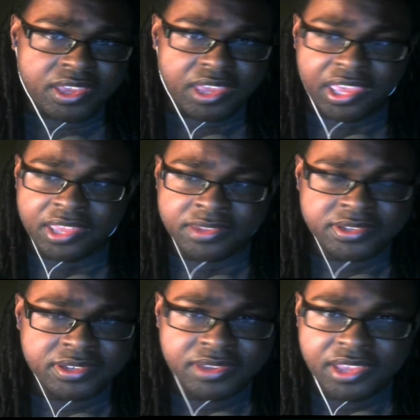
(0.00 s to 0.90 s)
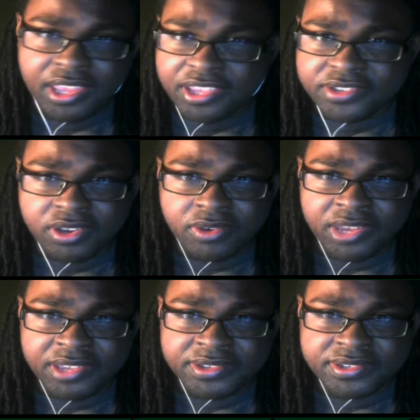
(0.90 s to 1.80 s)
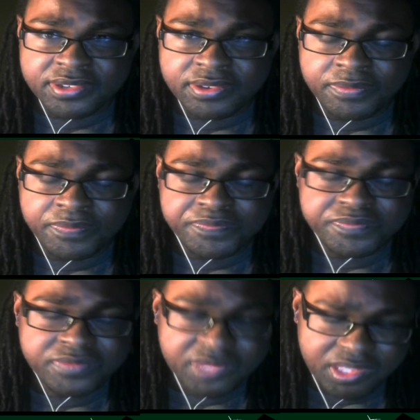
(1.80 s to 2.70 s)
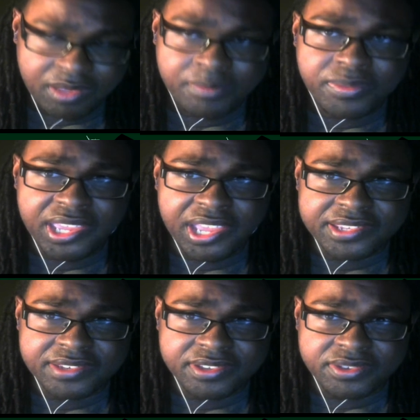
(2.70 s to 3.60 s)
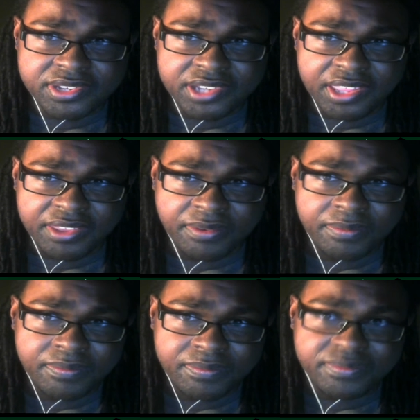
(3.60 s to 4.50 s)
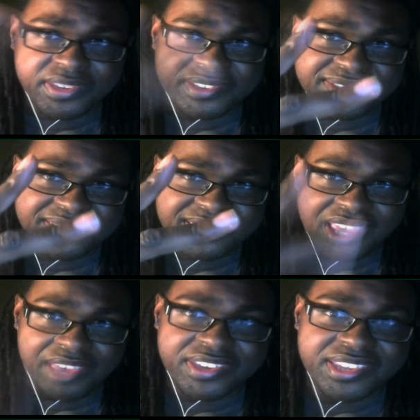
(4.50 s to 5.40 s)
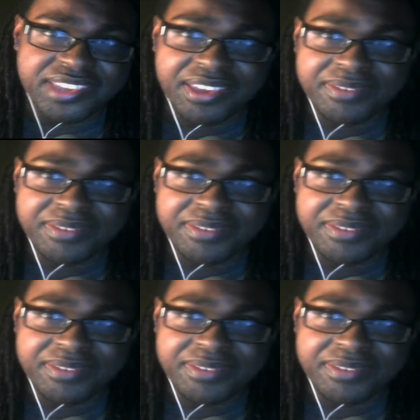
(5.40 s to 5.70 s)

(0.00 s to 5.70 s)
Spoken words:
And, as always, be excellent to each other. Peace. Have a good day.